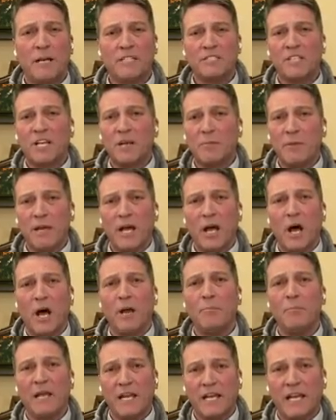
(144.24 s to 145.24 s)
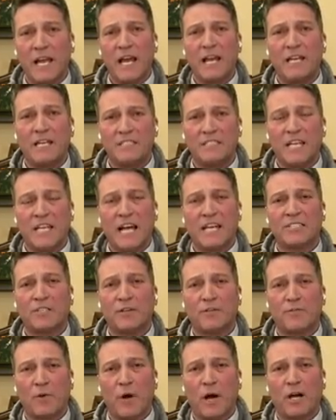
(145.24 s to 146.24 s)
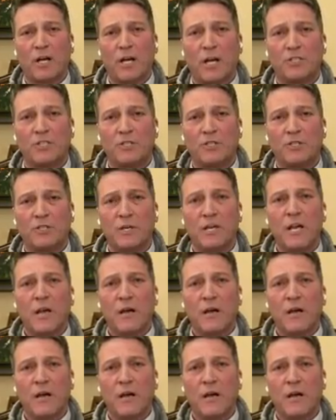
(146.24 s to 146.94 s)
But it's going to be an unmitigated disaster for our country